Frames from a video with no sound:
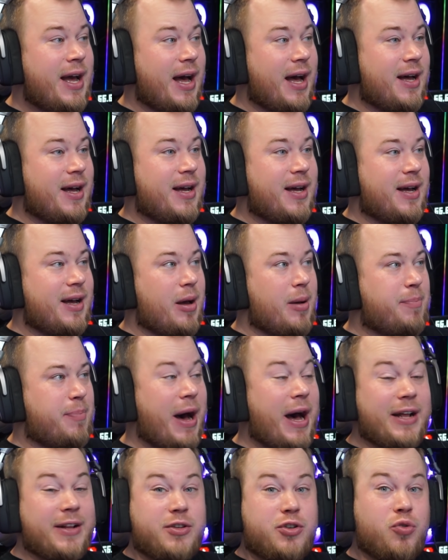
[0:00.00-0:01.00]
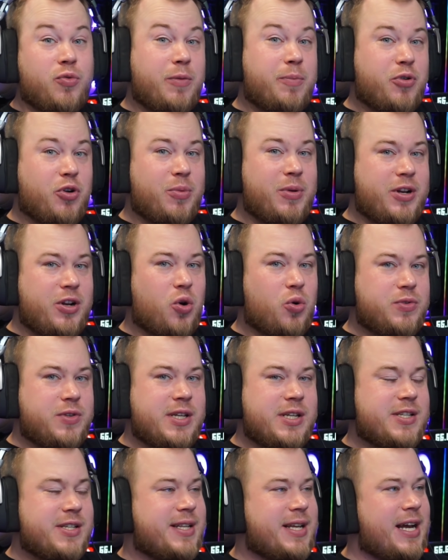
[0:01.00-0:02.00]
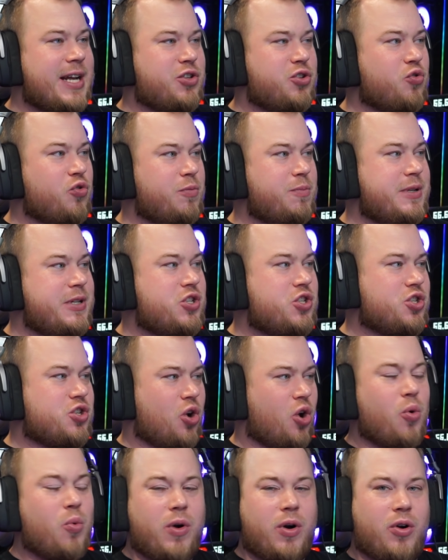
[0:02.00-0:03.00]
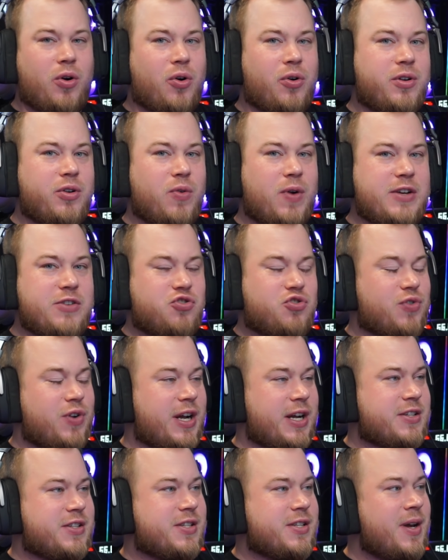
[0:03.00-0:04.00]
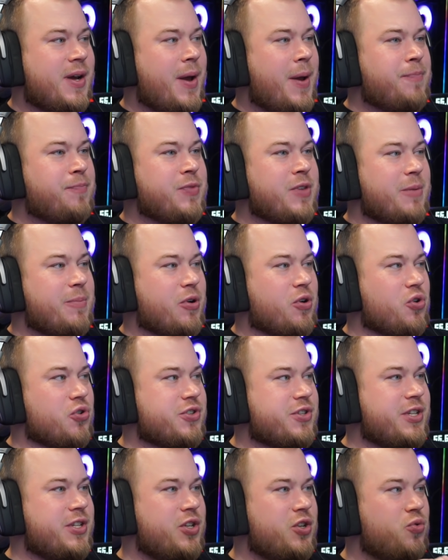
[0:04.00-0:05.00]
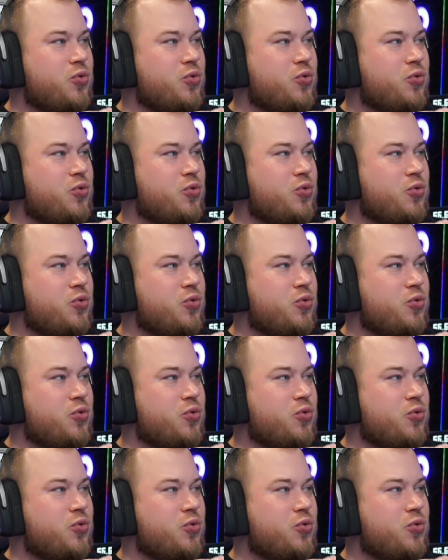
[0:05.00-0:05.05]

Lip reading: but you will probably notice that you will be slower on the racetracks because the new